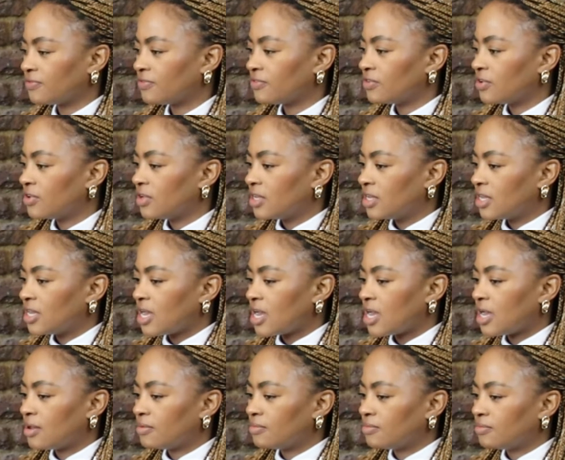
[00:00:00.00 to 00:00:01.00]
yeah.
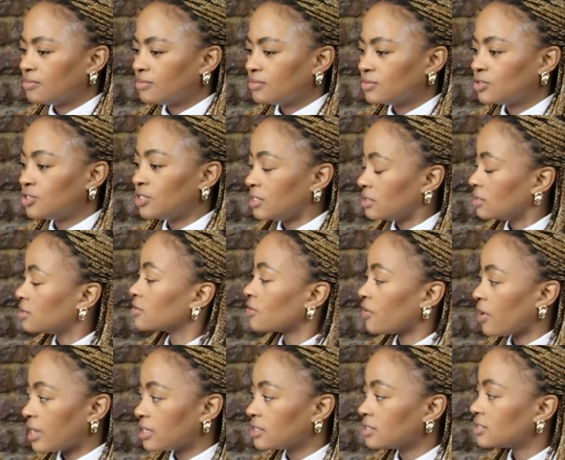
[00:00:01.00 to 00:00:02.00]
um, Jesus
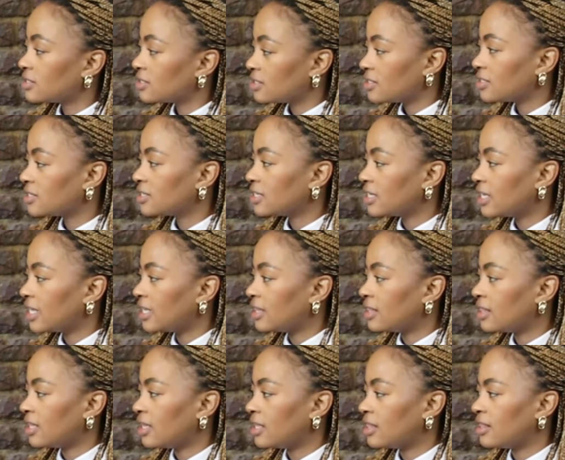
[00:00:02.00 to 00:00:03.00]
Christ yeah, yeah.
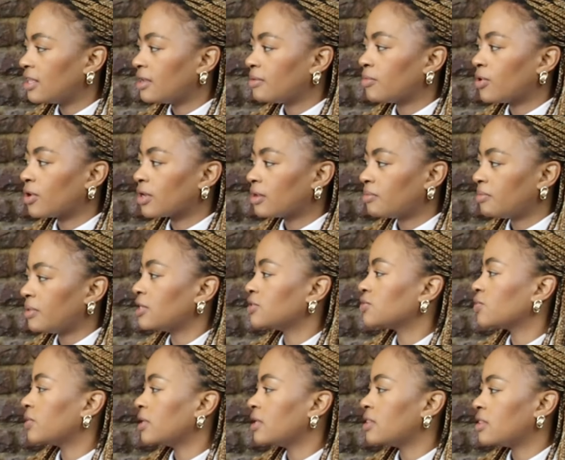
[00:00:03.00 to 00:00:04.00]
in in their
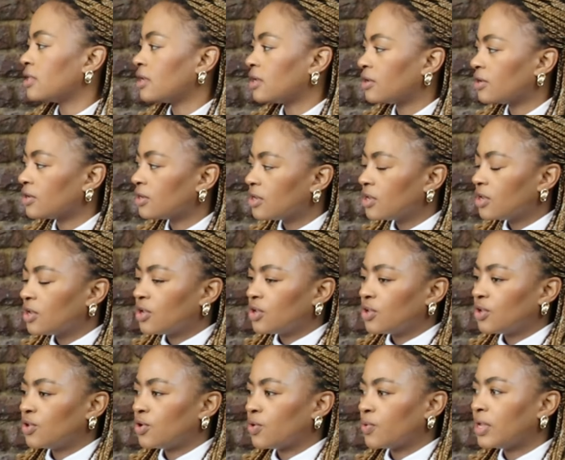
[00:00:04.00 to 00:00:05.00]
marketplace or in their
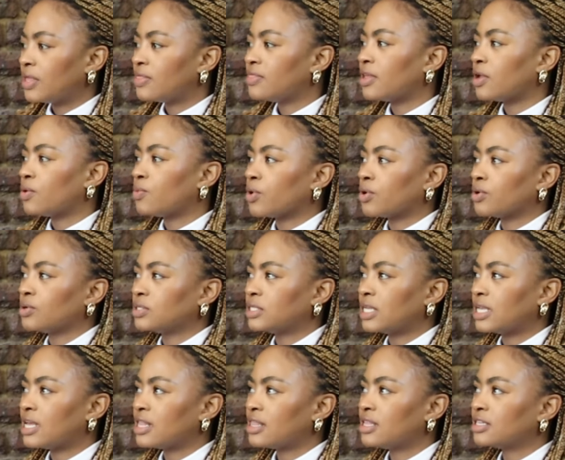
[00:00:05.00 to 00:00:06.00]
you know in their world.
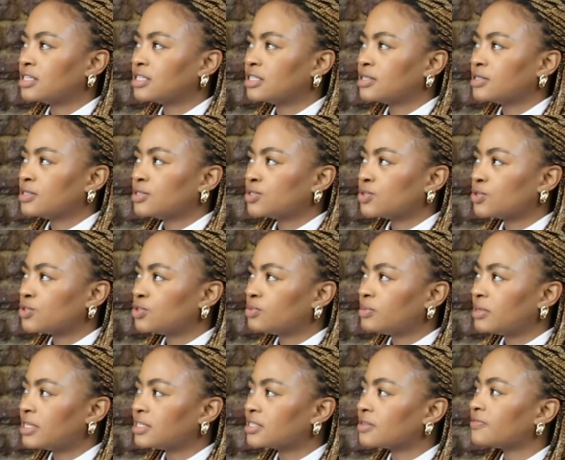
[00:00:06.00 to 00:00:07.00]
And I think social
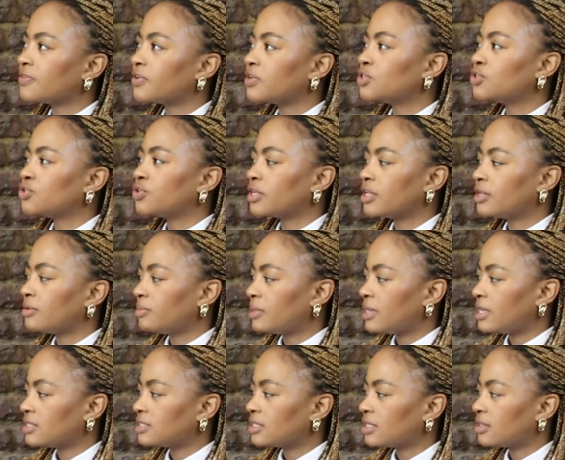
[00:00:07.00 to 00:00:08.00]
media is a very tricky
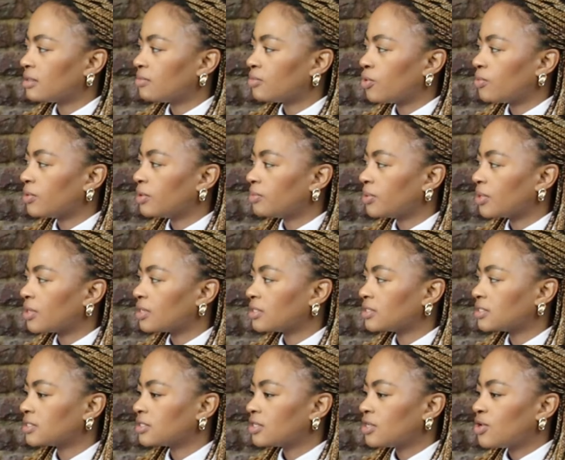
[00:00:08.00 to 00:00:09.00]
place at the moment
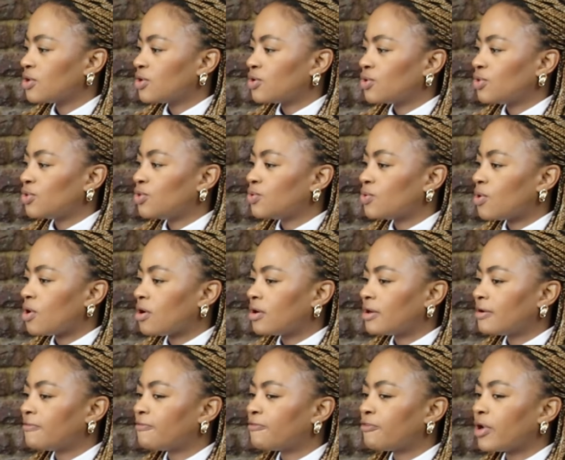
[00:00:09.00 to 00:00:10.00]
because mm. you
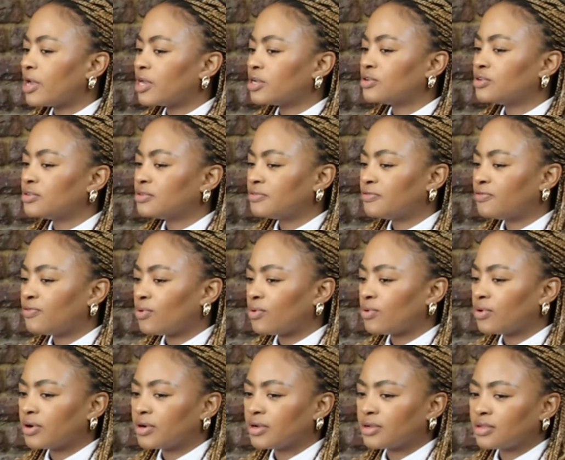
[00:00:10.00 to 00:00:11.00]
are afraid
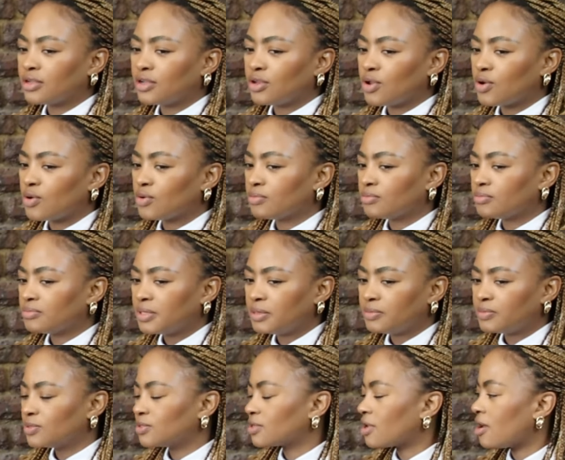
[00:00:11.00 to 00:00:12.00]
for you know
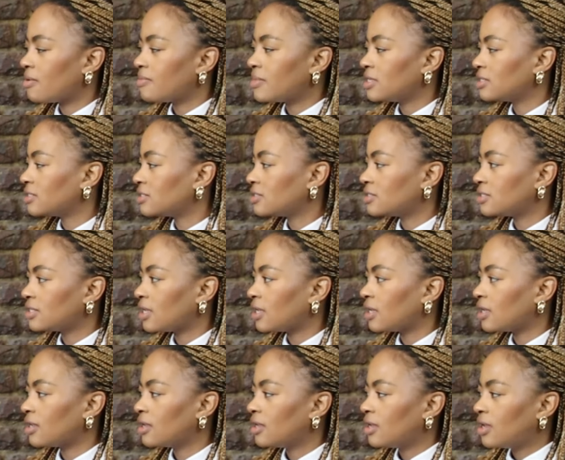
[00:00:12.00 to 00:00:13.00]
people's comments
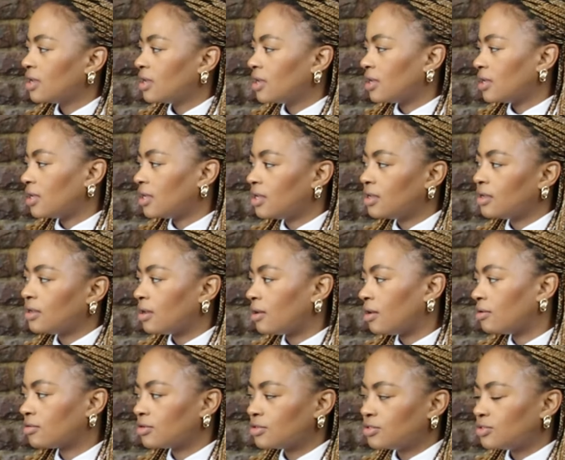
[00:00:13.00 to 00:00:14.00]
hey,
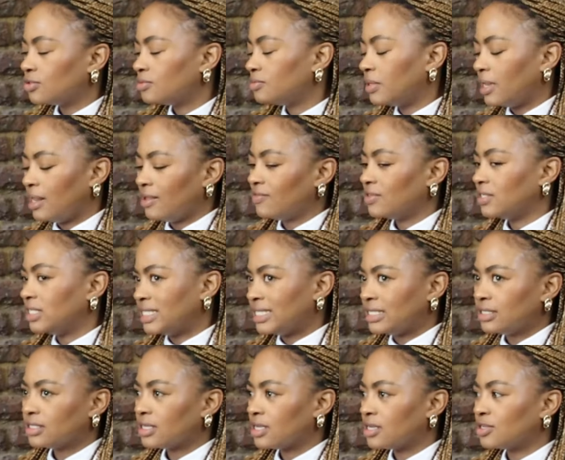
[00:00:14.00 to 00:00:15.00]
how could you believe in
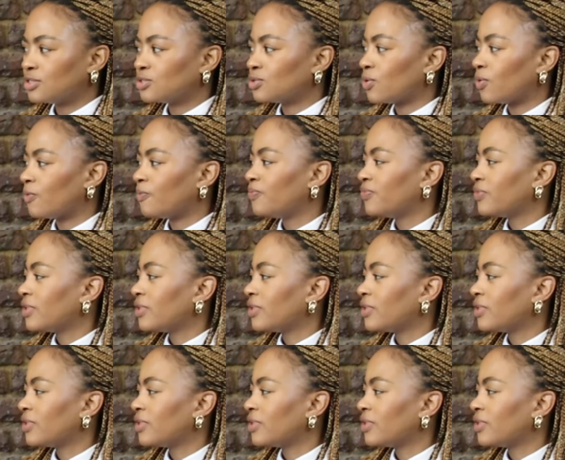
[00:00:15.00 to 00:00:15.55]
Jesus? or